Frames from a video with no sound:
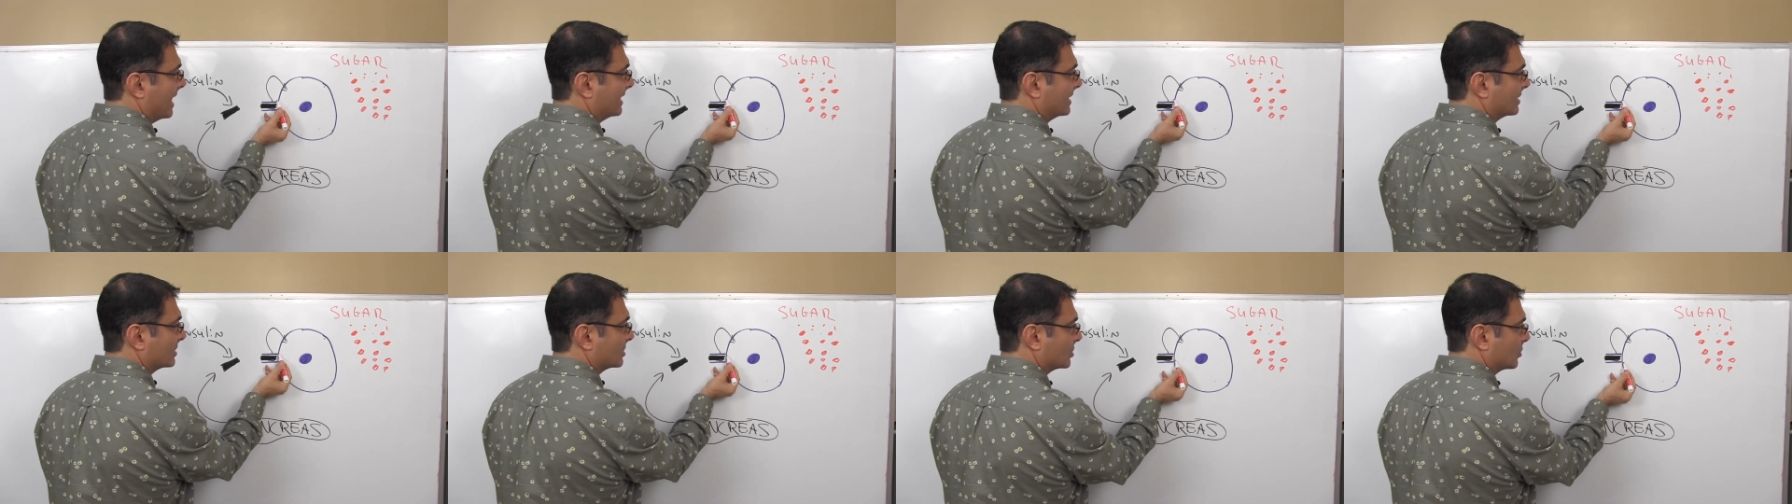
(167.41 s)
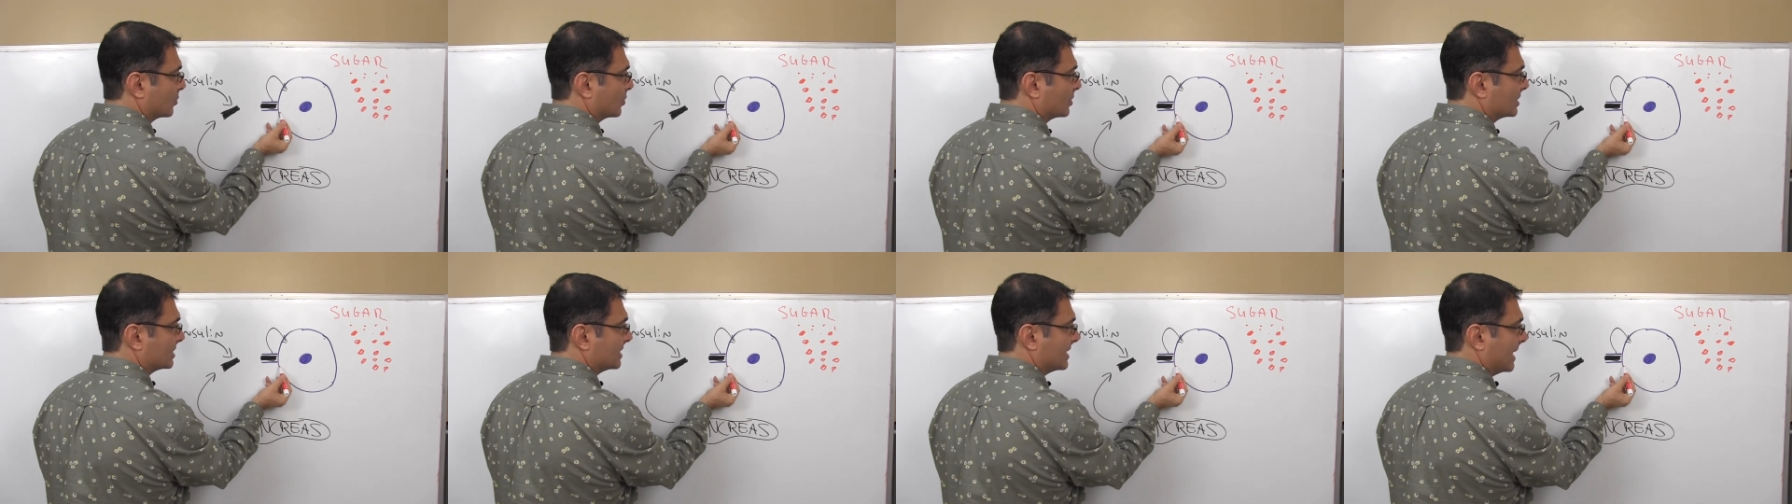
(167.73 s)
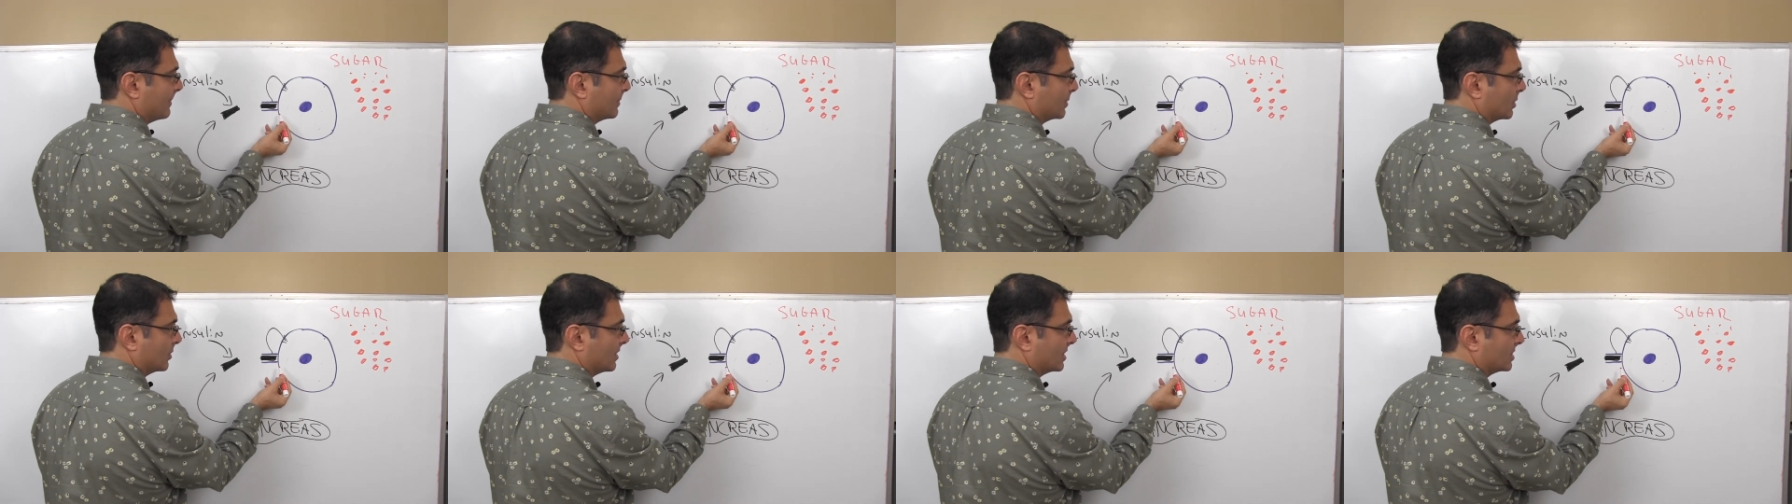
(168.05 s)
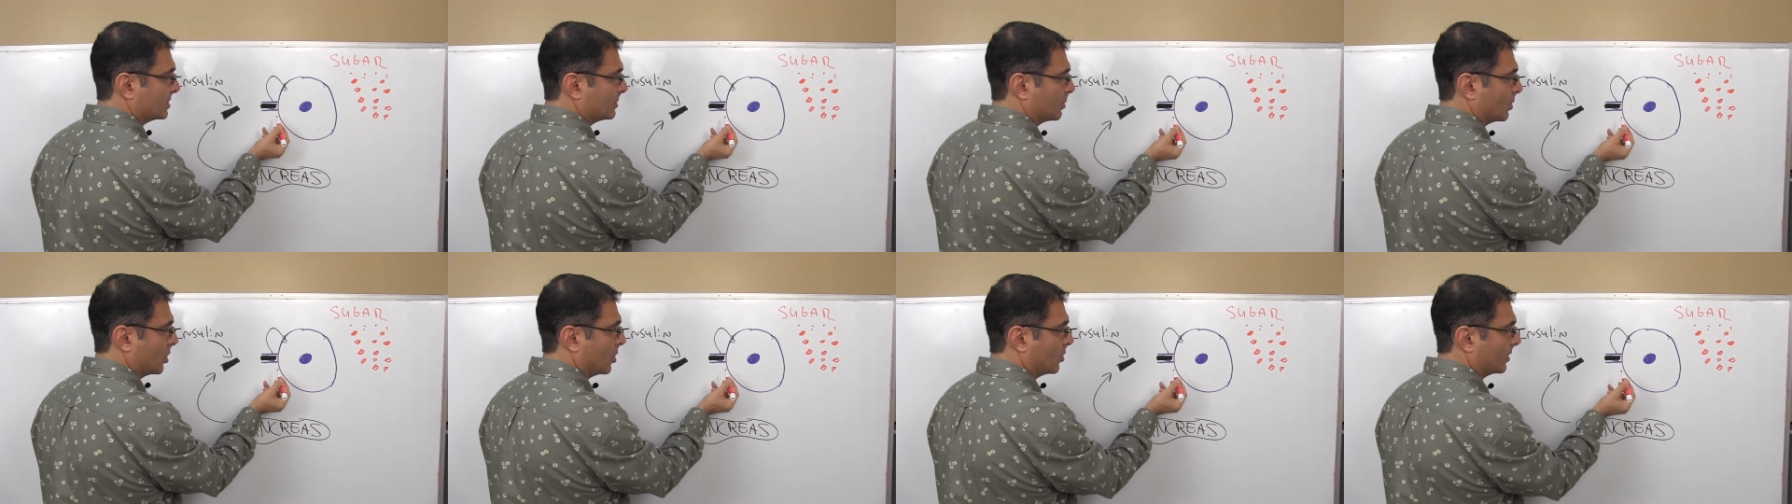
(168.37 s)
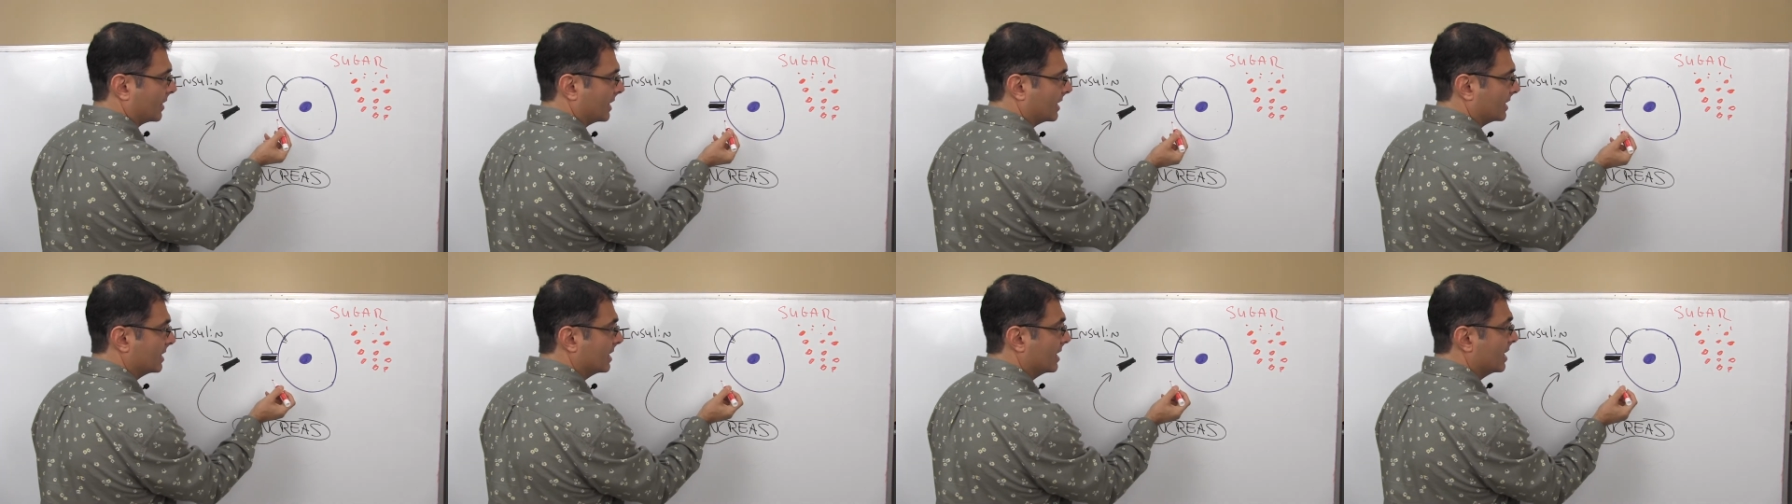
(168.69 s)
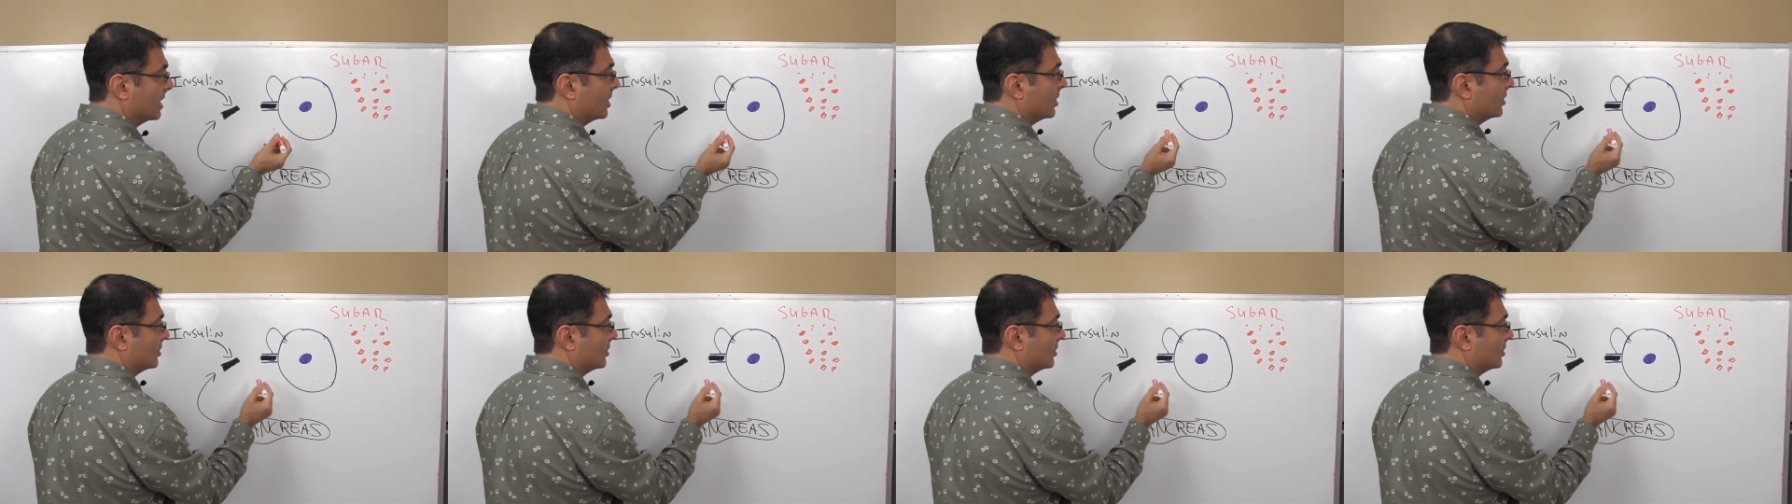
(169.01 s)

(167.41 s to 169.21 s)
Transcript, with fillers: and it's the receptor that's broken.